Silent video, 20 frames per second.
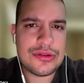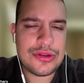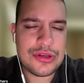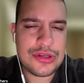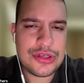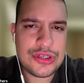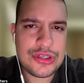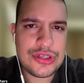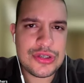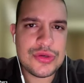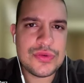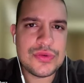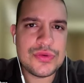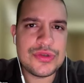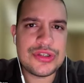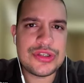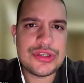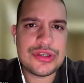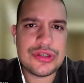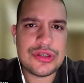the
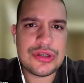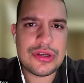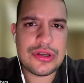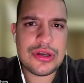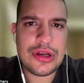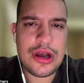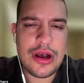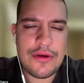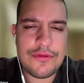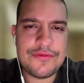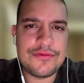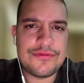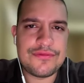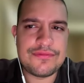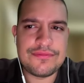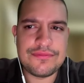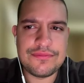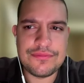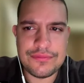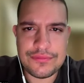shoes of
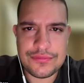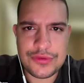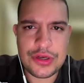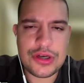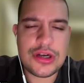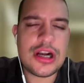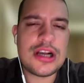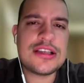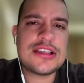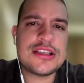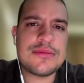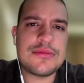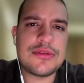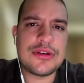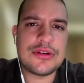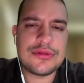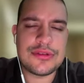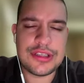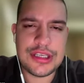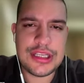your
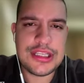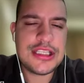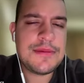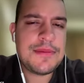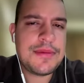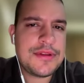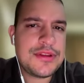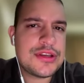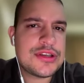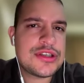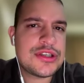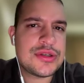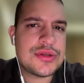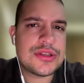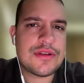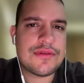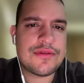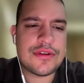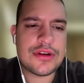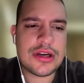customer. You need to put the
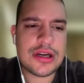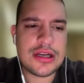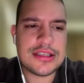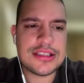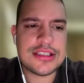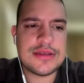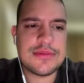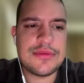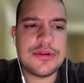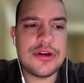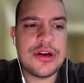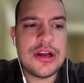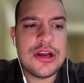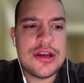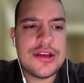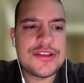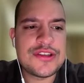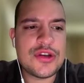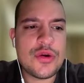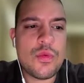shoes of your customer.
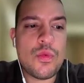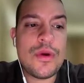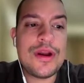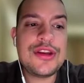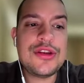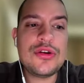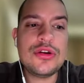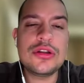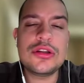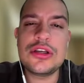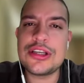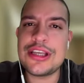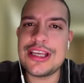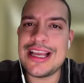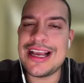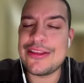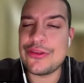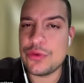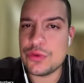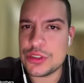So when you're
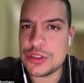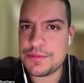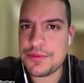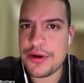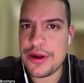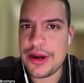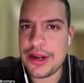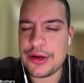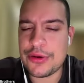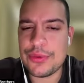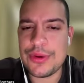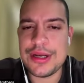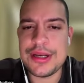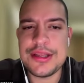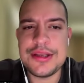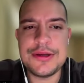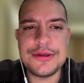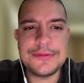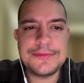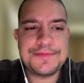looking at those products right
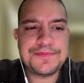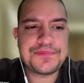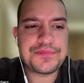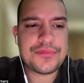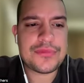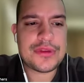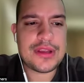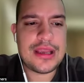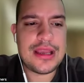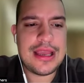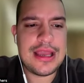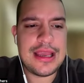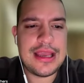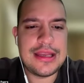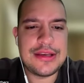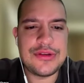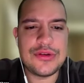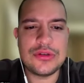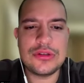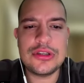here
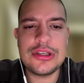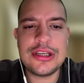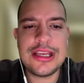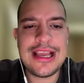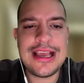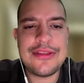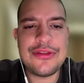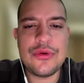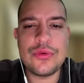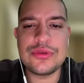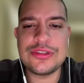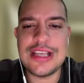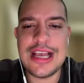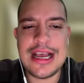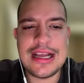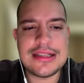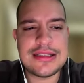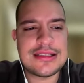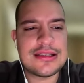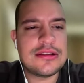and you're looking at those
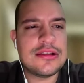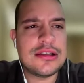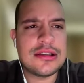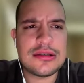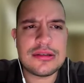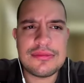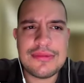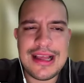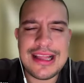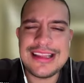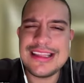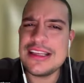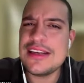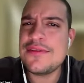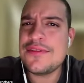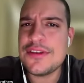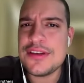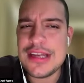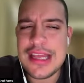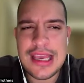ads, look, at the end
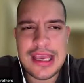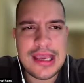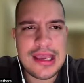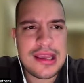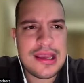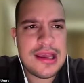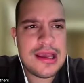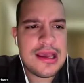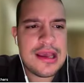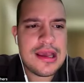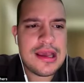of the day,